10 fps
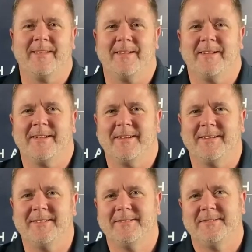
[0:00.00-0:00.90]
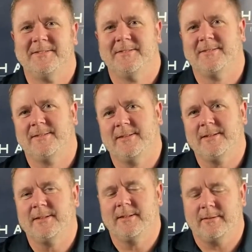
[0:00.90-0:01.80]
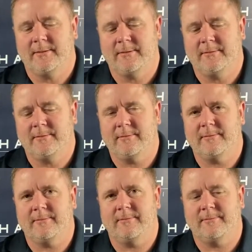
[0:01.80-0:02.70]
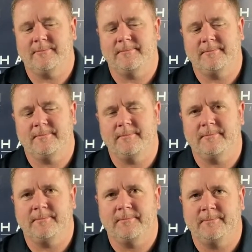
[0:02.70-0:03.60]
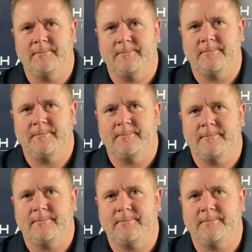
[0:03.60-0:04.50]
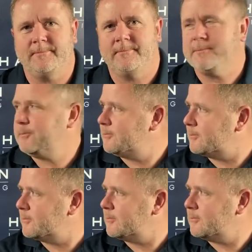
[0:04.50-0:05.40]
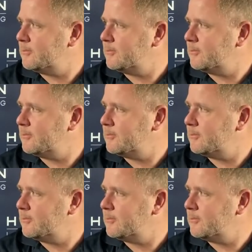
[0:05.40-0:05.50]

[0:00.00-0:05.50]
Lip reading: This person isn't speaking.